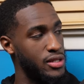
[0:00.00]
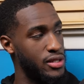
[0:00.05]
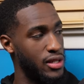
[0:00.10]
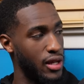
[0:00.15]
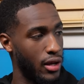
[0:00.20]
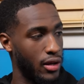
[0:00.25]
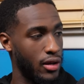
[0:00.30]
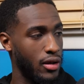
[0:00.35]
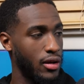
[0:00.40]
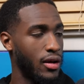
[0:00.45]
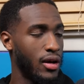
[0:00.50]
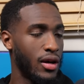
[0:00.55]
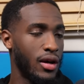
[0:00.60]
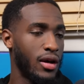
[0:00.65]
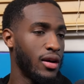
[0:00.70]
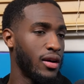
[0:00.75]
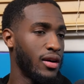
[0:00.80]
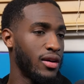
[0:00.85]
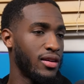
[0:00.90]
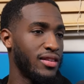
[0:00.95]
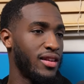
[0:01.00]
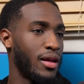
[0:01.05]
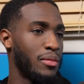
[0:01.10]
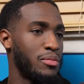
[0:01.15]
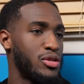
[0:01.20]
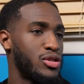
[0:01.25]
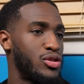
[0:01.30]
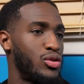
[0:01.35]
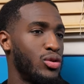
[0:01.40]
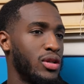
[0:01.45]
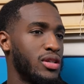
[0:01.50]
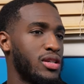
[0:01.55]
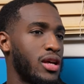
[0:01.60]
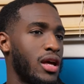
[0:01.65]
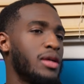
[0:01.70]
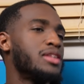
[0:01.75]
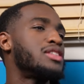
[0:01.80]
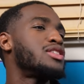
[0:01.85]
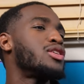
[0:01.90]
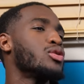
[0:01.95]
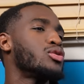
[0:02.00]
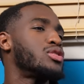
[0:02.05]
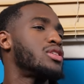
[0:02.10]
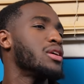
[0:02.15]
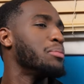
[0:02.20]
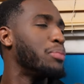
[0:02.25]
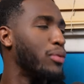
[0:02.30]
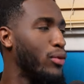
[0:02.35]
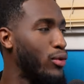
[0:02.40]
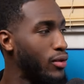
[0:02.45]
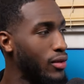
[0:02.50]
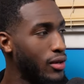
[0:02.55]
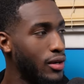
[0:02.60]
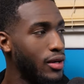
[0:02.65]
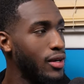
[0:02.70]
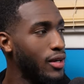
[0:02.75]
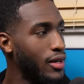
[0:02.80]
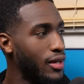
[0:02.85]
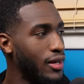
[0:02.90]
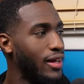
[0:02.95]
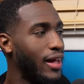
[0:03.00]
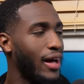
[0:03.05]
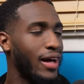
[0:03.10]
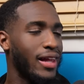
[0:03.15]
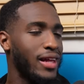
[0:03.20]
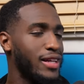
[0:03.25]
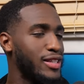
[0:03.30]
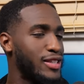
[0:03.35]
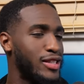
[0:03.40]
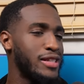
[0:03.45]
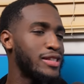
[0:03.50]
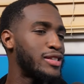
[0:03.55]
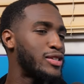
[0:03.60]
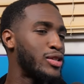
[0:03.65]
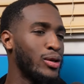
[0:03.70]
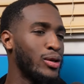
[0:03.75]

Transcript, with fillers: these like them just do. It's so simple. Like it's just